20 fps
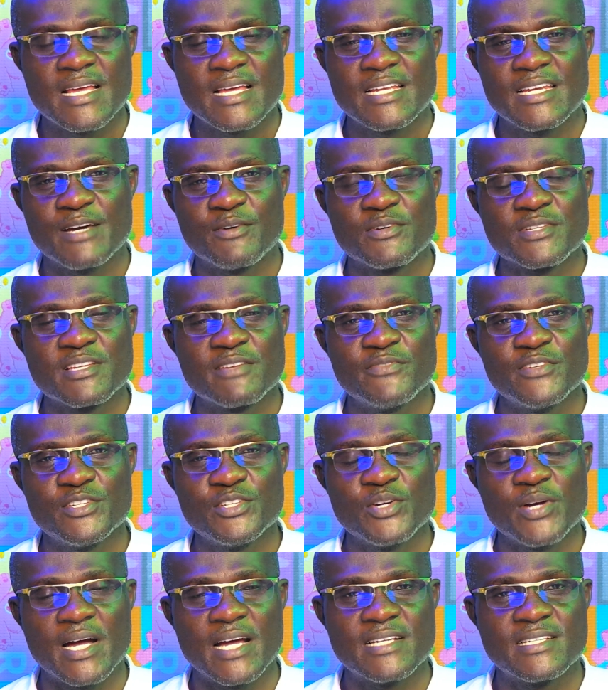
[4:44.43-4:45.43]
There was a
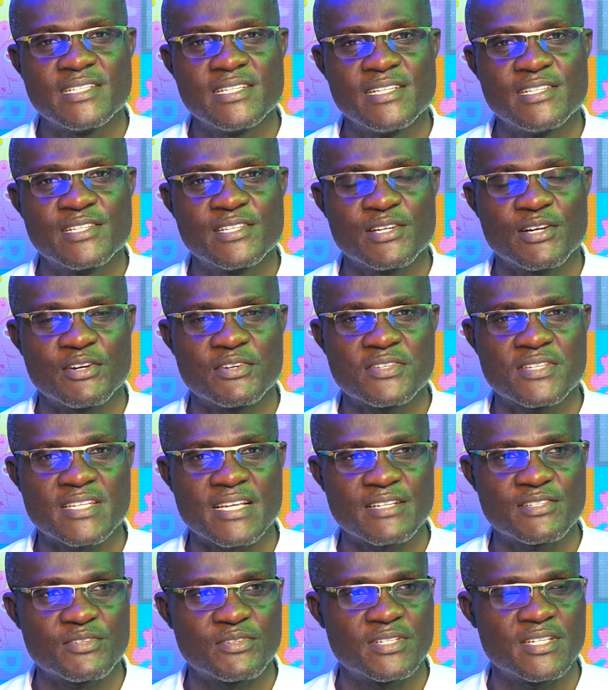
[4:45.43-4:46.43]
video I did on
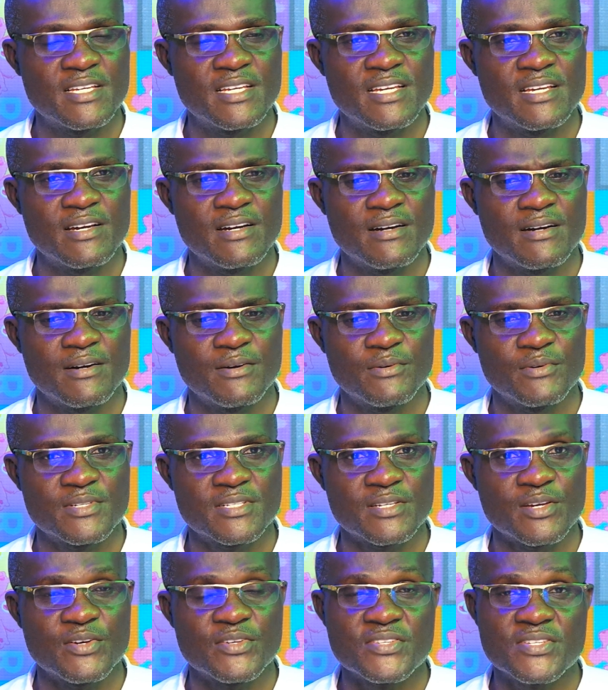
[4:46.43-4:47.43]
Saturday, or was
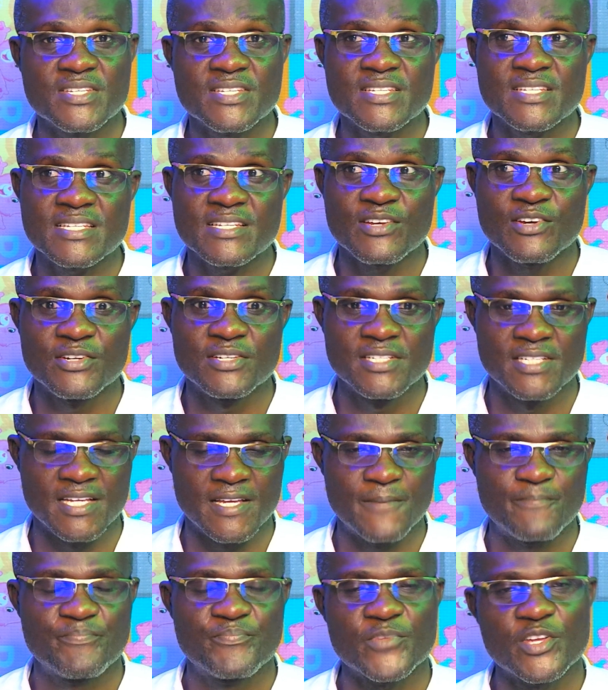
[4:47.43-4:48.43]
on
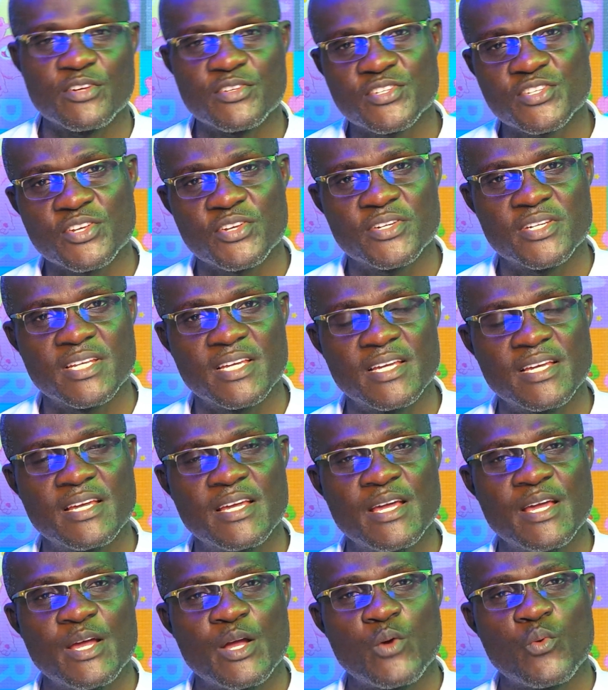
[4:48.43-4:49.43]
Sunday,
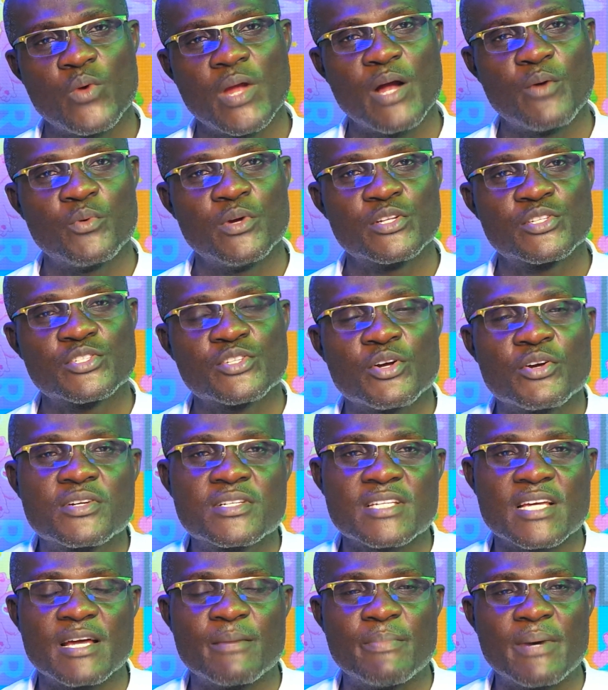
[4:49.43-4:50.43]
where we talked
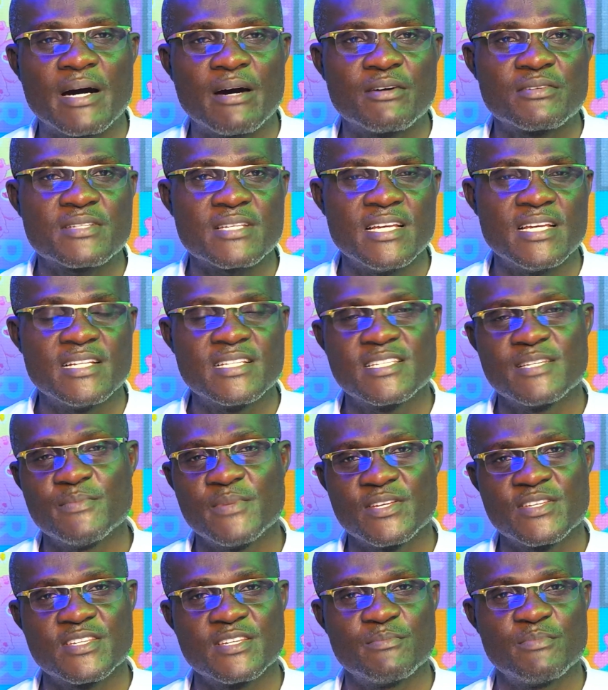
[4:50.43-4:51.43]
about
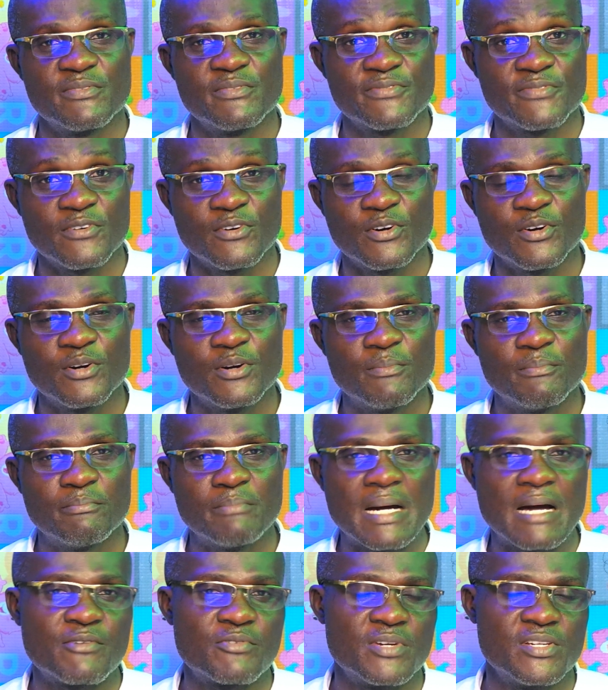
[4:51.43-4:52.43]
intimacy before
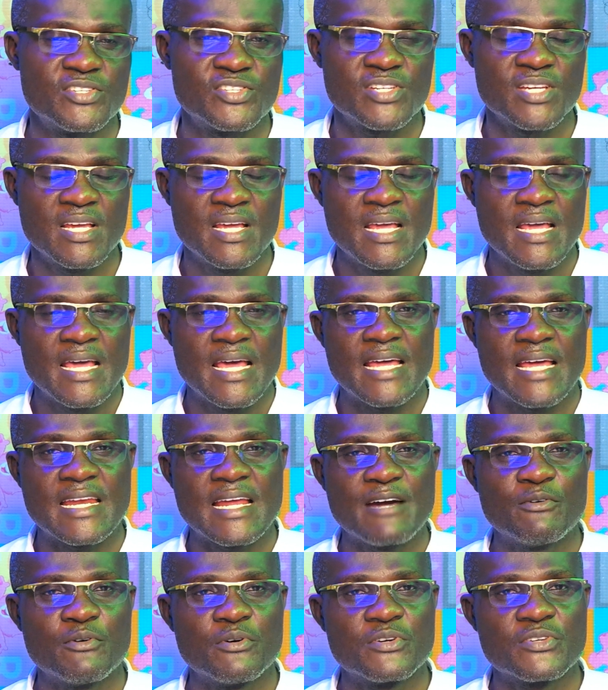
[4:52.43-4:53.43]
marriage. And I
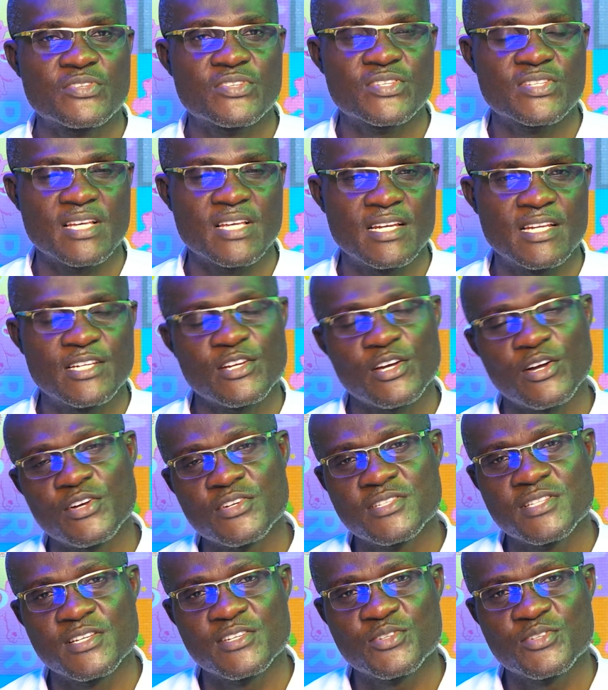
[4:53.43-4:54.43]
was telling us
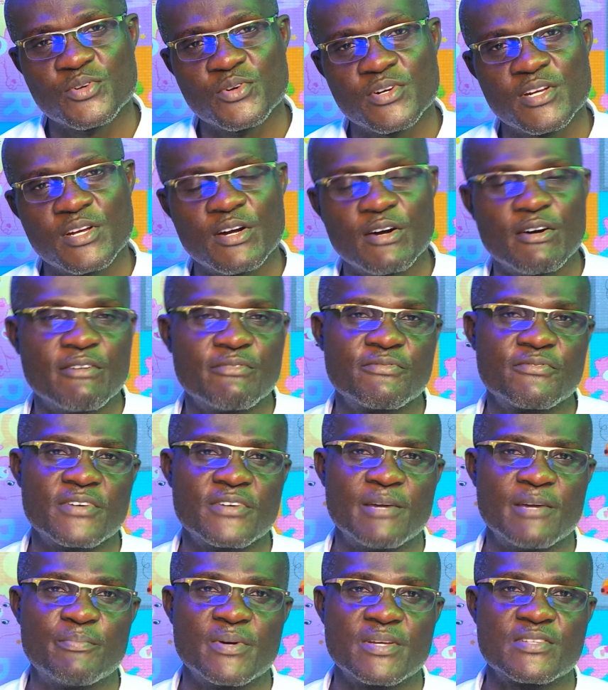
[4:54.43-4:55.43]
the story of
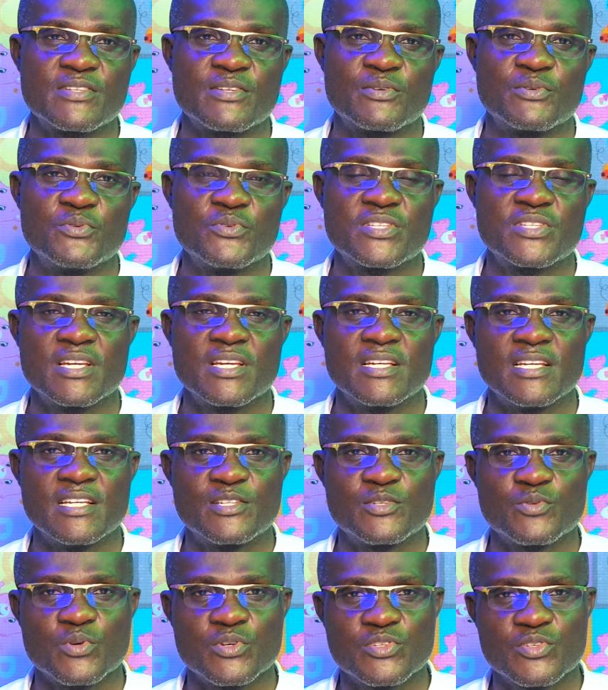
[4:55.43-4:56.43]
a person who said it
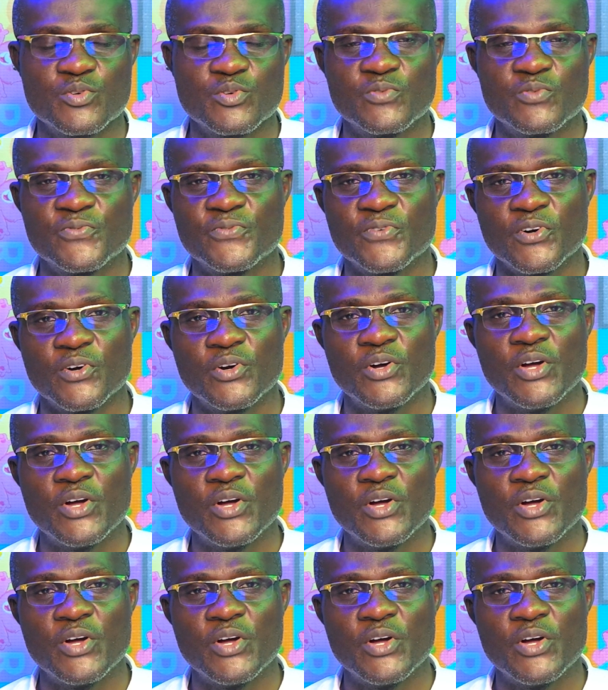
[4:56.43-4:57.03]
was good for